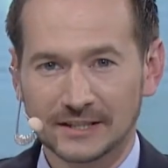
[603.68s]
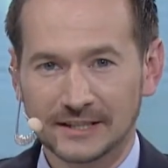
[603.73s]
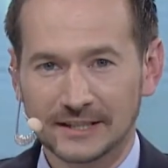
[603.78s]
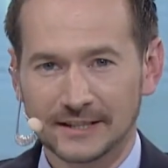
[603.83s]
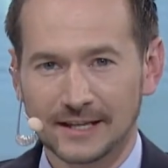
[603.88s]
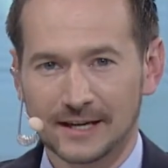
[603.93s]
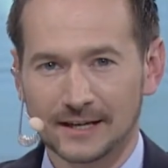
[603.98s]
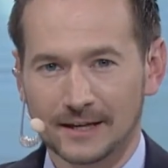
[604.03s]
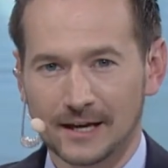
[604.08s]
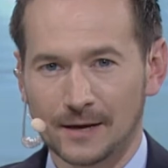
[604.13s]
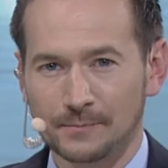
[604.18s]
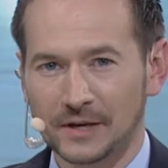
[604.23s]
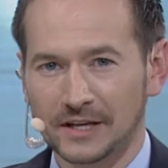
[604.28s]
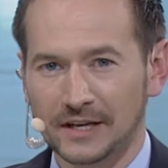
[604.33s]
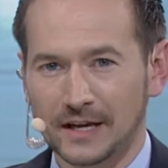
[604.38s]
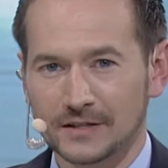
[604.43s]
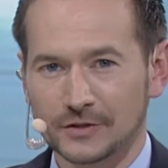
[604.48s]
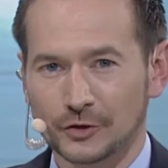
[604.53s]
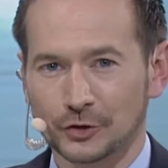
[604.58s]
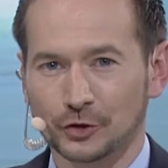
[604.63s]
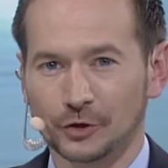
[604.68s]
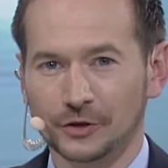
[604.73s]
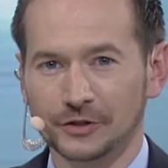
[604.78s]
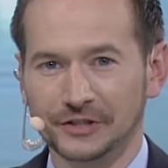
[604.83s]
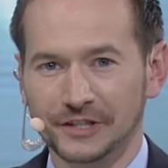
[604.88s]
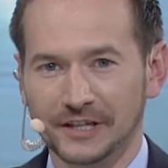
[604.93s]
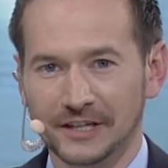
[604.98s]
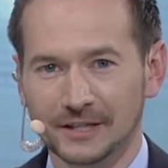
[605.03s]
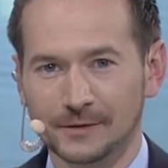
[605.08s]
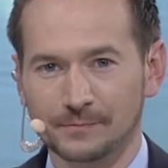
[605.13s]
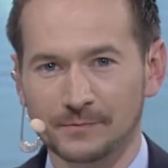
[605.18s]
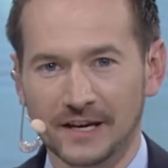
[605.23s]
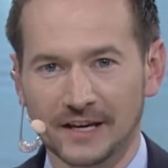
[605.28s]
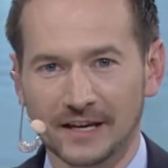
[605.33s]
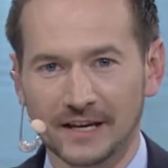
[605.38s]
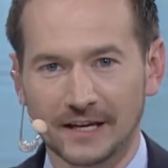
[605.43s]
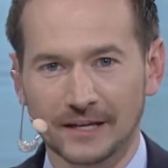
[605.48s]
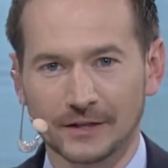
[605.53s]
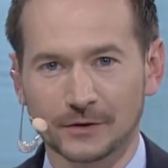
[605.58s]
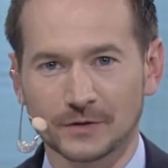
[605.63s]
So Industry 4.0 is very
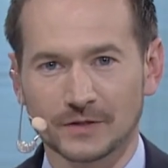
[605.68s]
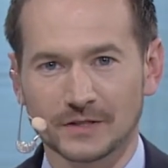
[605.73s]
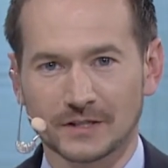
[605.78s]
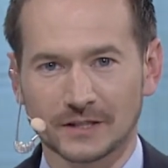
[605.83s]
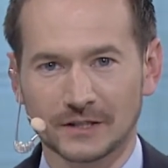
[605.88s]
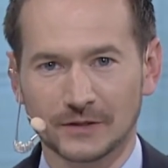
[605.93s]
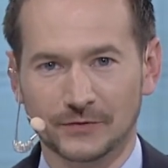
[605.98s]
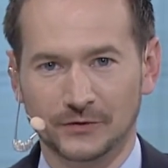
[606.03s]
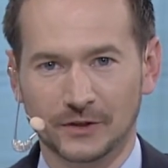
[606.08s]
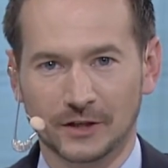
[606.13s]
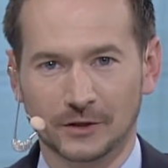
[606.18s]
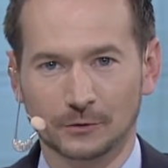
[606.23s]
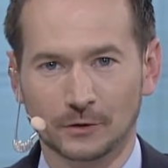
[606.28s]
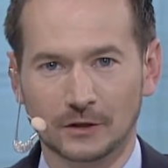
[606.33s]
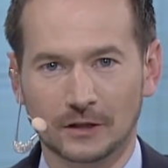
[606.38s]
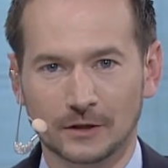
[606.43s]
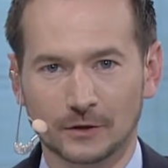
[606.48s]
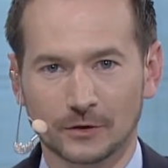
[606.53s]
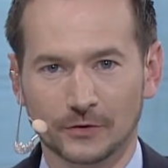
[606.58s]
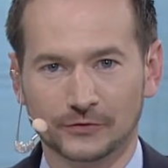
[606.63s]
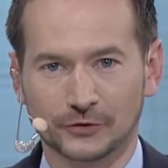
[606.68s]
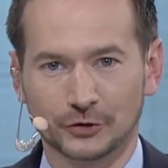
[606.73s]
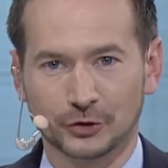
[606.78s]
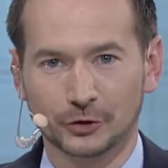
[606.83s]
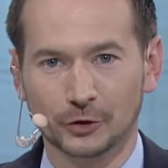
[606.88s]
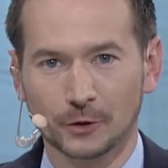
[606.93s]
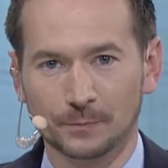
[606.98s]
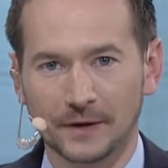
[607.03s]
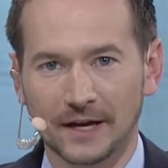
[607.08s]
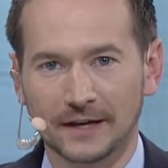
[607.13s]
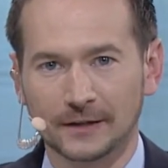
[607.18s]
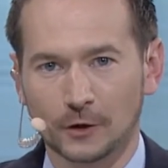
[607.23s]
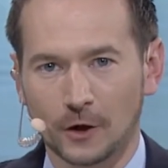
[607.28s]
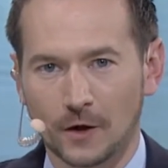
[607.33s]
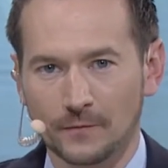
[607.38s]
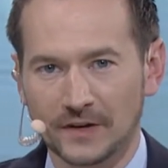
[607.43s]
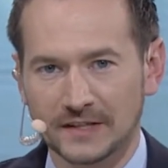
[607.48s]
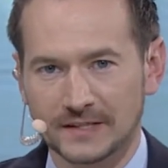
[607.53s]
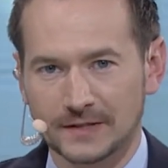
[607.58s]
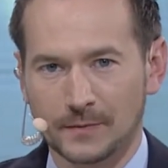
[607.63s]
much in the air at LIGNA. But let's
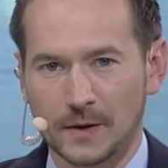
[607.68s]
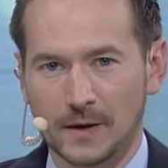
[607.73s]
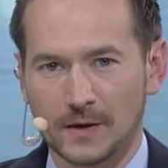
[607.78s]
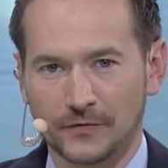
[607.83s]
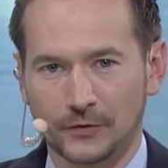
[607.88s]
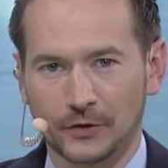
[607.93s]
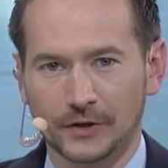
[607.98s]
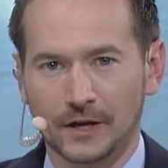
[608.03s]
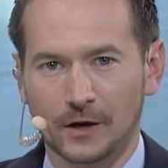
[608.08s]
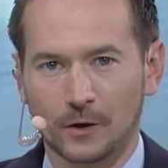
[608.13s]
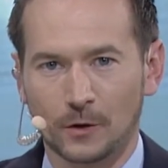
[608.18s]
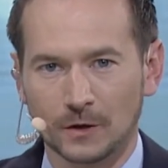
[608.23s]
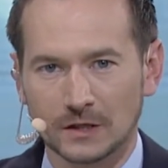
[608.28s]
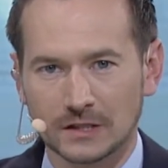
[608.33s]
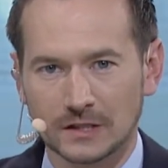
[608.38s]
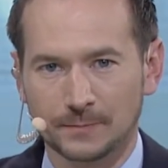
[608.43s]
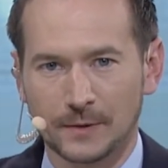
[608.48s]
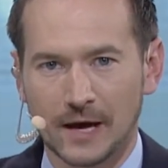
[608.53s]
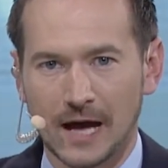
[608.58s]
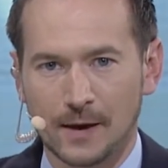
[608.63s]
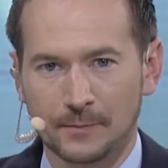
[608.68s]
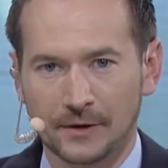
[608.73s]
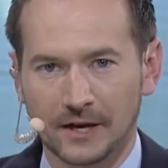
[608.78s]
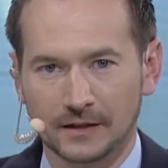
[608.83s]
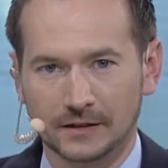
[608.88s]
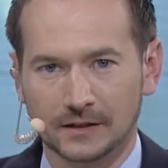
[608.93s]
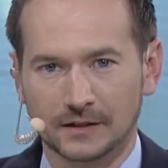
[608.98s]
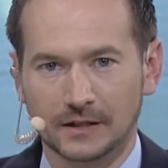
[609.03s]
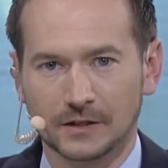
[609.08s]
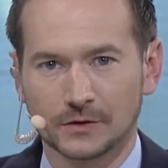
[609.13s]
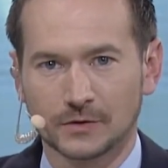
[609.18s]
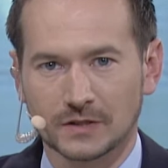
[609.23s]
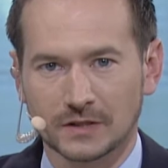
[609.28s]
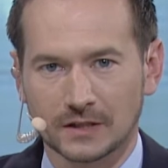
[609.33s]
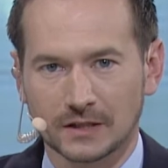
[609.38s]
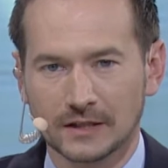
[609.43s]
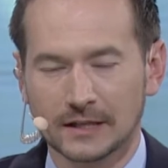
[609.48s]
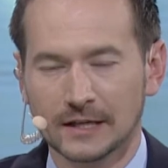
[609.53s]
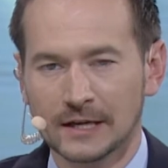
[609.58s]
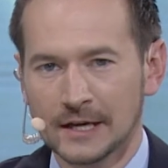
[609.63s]
now move from the woodworking industry to the
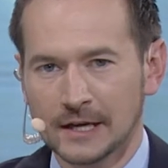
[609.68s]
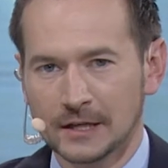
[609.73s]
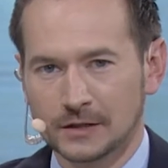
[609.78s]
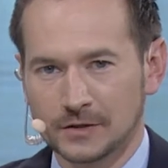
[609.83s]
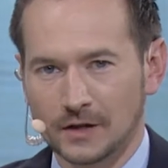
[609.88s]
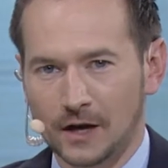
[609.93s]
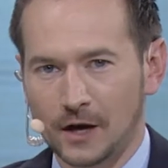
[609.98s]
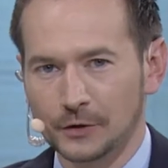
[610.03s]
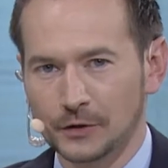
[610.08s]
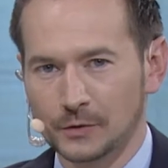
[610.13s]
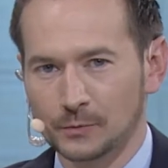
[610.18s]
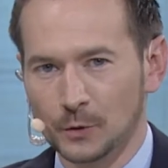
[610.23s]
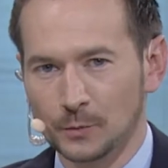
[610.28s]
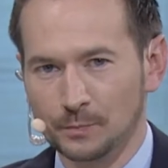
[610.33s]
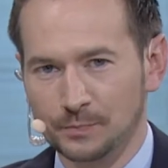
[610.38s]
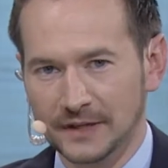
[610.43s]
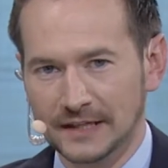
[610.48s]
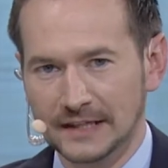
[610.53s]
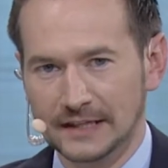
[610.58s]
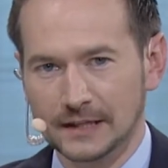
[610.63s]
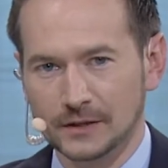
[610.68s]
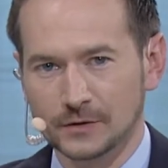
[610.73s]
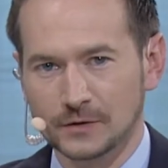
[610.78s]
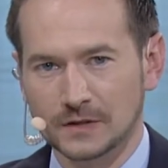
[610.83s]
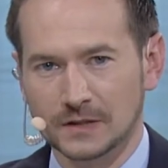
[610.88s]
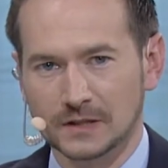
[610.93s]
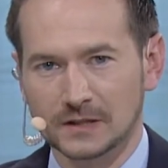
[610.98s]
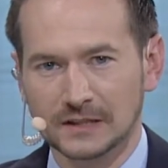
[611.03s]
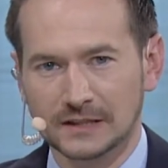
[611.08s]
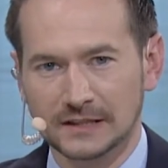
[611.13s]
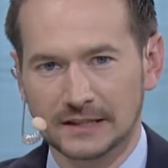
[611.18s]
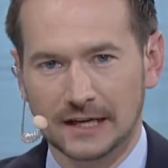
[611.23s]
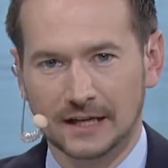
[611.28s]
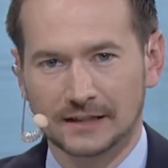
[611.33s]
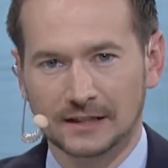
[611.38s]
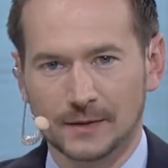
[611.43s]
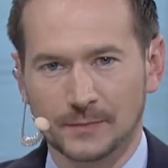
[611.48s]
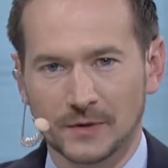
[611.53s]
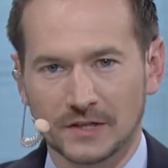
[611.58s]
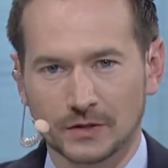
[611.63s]
automotive industry, which has always been something of
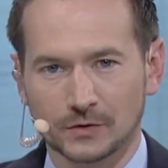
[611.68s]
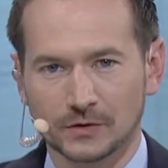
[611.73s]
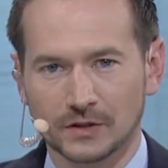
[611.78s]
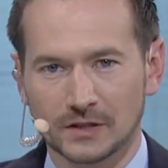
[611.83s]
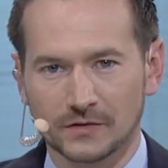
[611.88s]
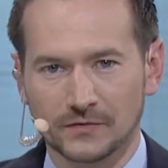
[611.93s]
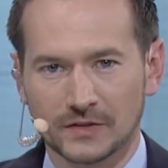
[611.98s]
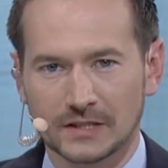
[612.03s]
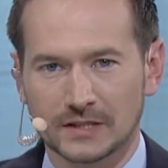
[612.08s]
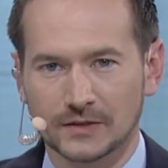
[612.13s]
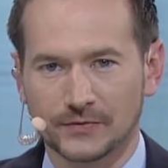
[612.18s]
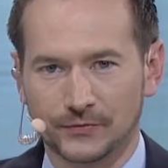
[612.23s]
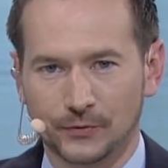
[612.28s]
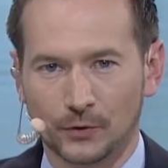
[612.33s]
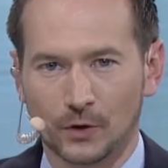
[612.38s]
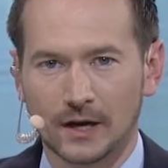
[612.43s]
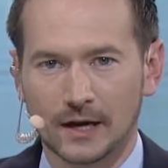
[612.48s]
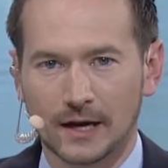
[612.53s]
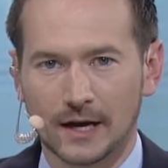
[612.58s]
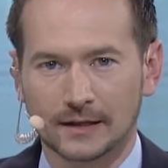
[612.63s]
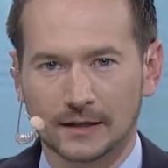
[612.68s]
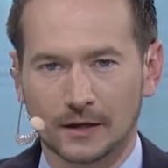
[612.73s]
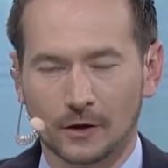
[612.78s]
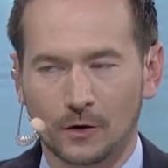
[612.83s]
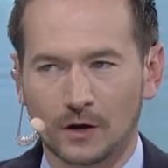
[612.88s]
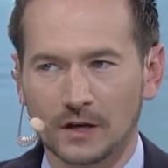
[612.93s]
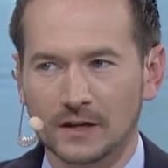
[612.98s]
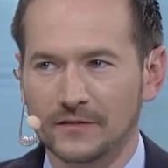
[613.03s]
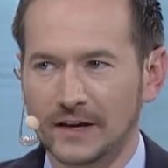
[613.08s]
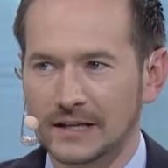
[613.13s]
a trailblazer in innovations.